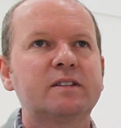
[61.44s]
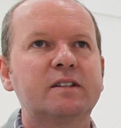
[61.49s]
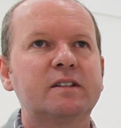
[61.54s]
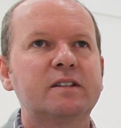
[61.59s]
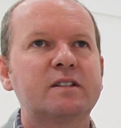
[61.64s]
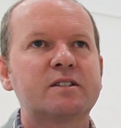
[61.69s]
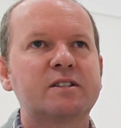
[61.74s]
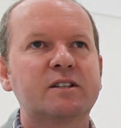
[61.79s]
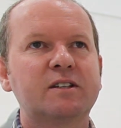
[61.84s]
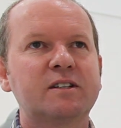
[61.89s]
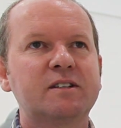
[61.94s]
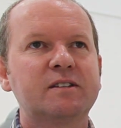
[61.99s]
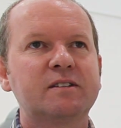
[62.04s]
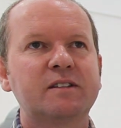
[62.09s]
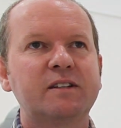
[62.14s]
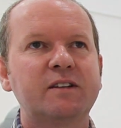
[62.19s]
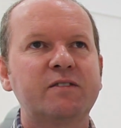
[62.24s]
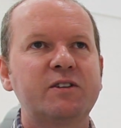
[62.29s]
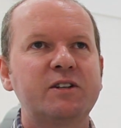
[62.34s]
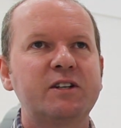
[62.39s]
it's
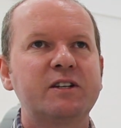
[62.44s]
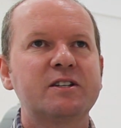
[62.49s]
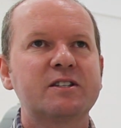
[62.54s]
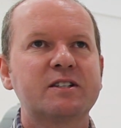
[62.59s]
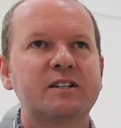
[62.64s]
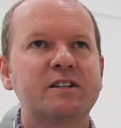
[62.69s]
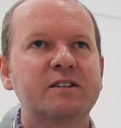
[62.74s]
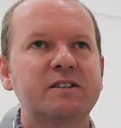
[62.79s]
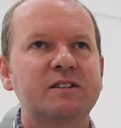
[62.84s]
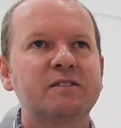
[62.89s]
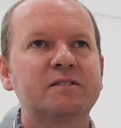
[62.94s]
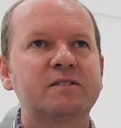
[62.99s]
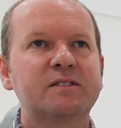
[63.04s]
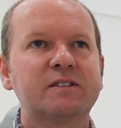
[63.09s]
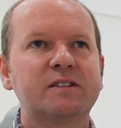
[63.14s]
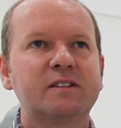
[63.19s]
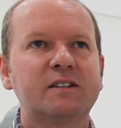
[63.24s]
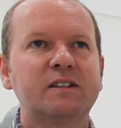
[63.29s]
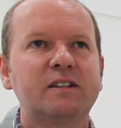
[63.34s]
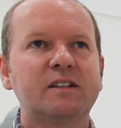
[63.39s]
every year's another
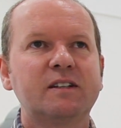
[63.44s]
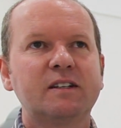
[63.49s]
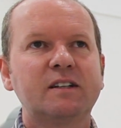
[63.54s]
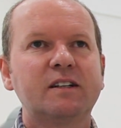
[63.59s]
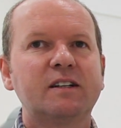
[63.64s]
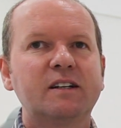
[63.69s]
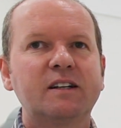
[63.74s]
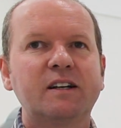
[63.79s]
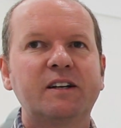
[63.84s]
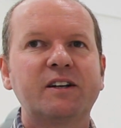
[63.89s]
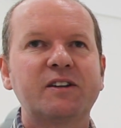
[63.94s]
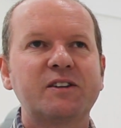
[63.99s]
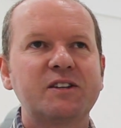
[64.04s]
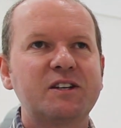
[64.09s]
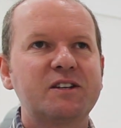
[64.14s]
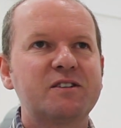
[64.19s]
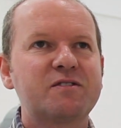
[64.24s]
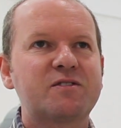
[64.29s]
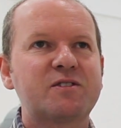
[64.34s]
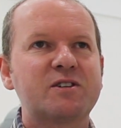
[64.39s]

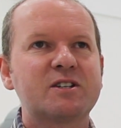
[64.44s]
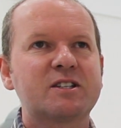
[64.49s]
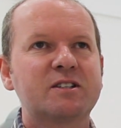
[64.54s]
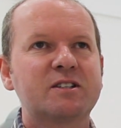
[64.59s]
year for us.